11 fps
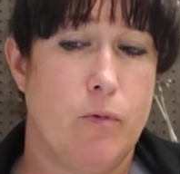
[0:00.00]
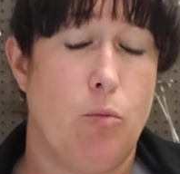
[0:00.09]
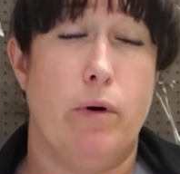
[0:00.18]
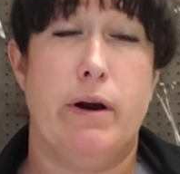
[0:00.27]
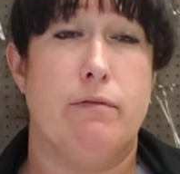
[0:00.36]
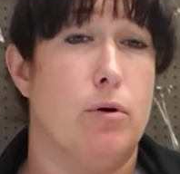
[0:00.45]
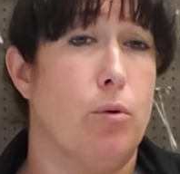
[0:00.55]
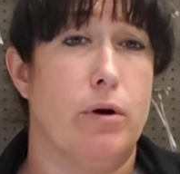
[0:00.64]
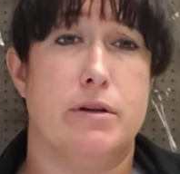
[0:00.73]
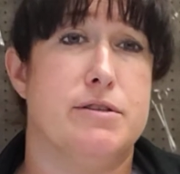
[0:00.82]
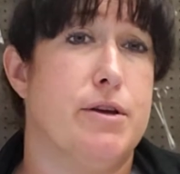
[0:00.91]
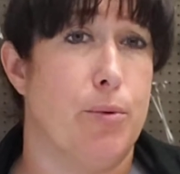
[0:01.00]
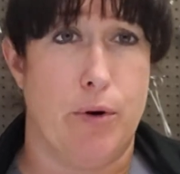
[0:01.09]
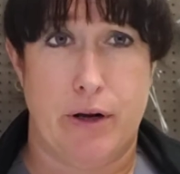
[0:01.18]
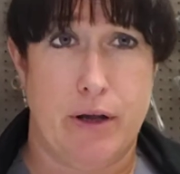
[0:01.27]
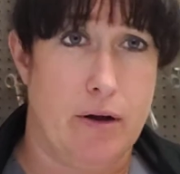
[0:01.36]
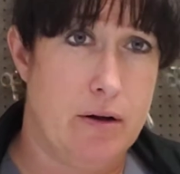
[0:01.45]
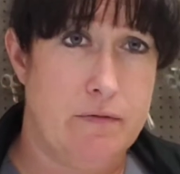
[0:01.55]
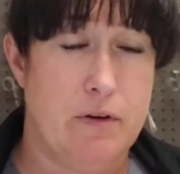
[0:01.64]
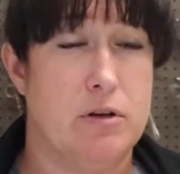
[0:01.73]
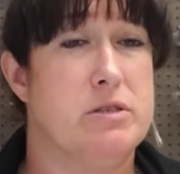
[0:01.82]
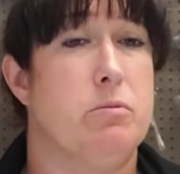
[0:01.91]
whatever organs they're working on. If
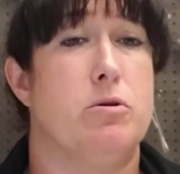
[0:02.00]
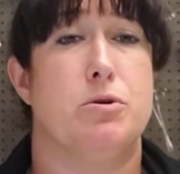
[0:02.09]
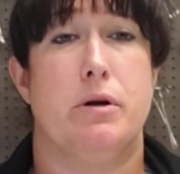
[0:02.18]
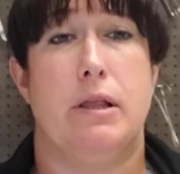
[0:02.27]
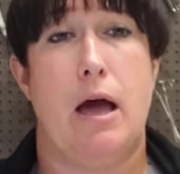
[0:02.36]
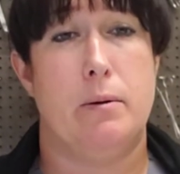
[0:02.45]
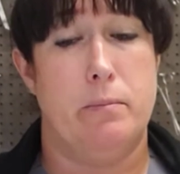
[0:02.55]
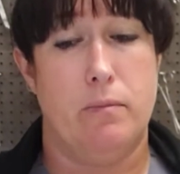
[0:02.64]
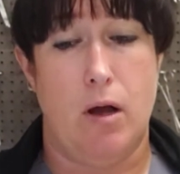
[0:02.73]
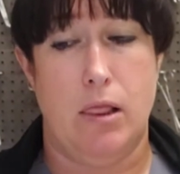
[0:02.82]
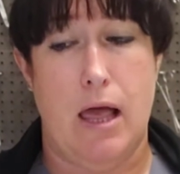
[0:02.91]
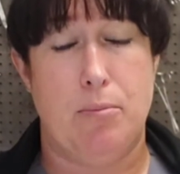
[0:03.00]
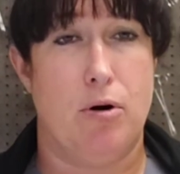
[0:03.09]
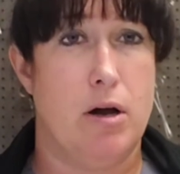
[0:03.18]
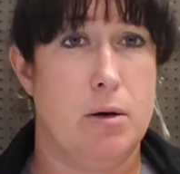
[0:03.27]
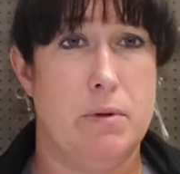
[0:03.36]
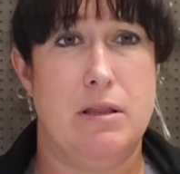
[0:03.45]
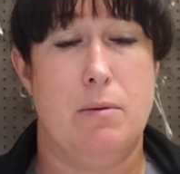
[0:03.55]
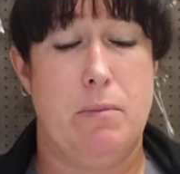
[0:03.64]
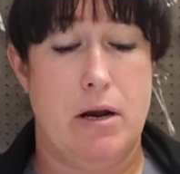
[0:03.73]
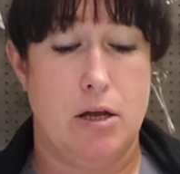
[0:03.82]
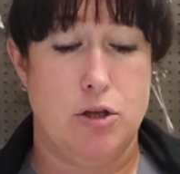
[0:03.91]
they're exploratory laparotomy, they
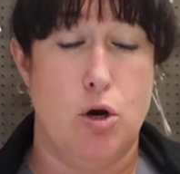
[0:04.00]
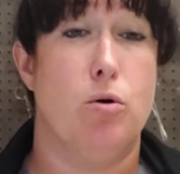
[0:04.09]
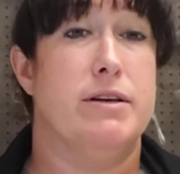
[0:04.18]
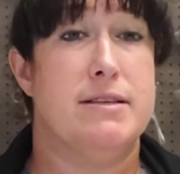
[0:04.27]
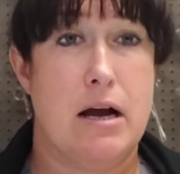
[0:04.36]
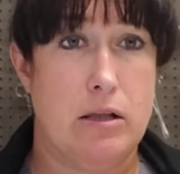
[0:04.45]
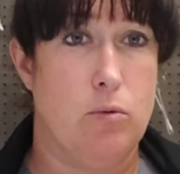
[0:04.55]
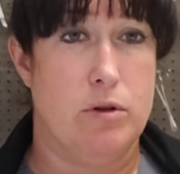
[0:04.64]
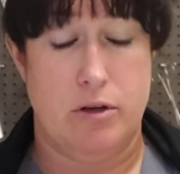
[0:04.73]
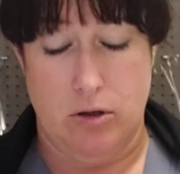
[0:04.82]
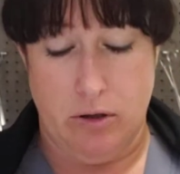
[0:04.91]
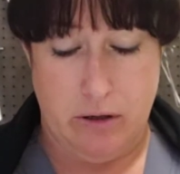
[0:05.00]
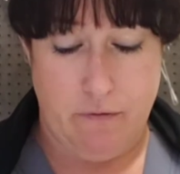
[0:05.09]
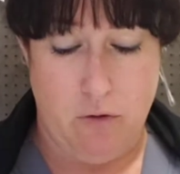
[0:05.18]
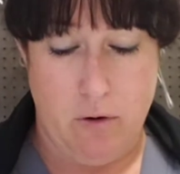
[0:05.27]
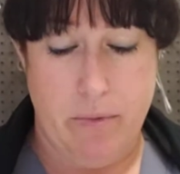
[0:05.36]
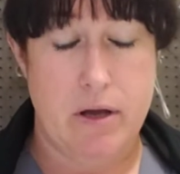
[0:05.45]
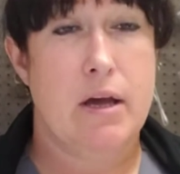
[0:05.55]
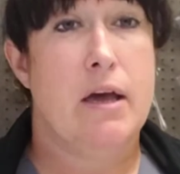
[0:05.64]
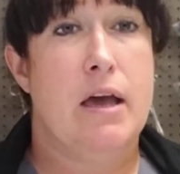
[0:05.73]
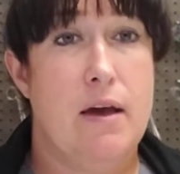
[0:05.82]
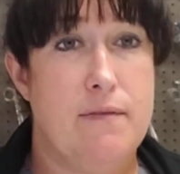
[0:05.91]
may not know exactly what they're looking for, but
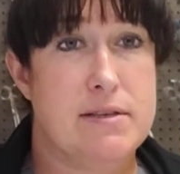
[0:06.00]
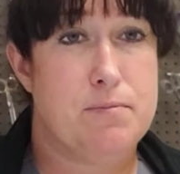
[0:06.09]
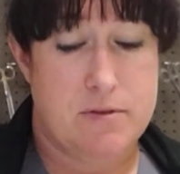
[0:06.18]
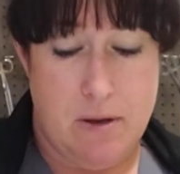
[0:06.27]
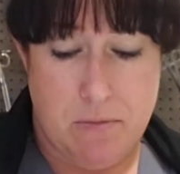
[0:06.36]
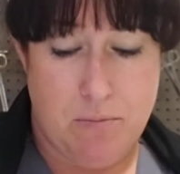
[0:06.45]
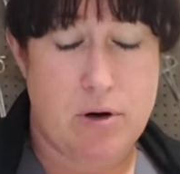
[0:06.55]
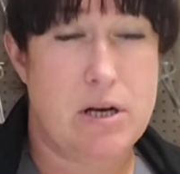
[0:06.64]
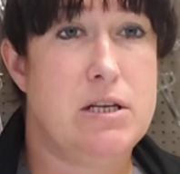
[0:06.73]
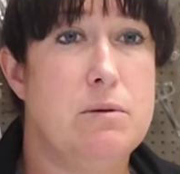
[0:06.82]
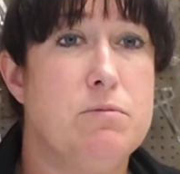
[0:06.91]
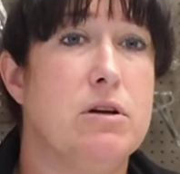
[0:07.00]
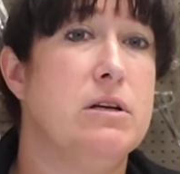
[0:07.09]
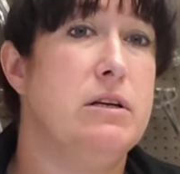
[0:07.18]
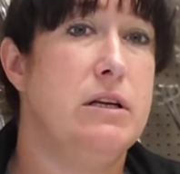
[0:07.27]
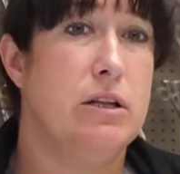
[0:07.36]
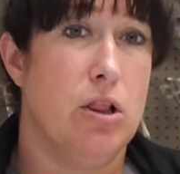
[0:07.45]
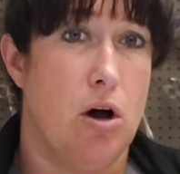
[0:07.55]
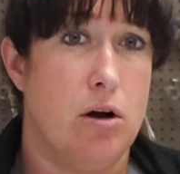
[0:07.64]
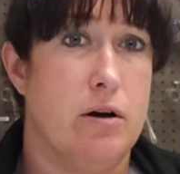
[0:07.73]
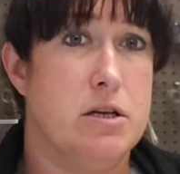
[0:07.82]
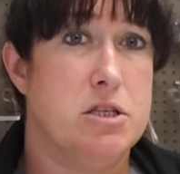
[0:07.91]
if it's something pretty deep, they're going to need the
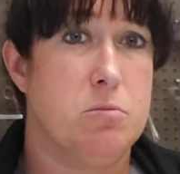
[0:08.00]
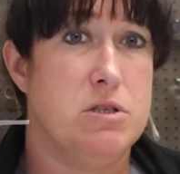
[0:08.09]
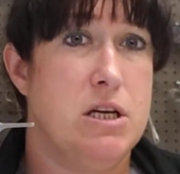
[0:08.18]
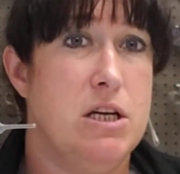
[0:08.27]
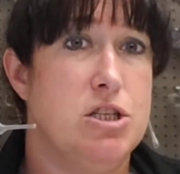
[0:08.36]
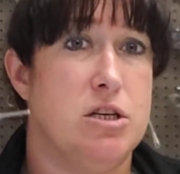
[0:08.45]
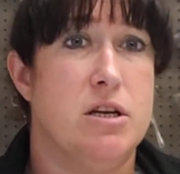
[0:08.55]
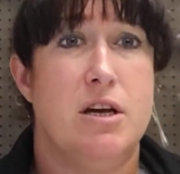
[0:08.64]
longer instrumentation.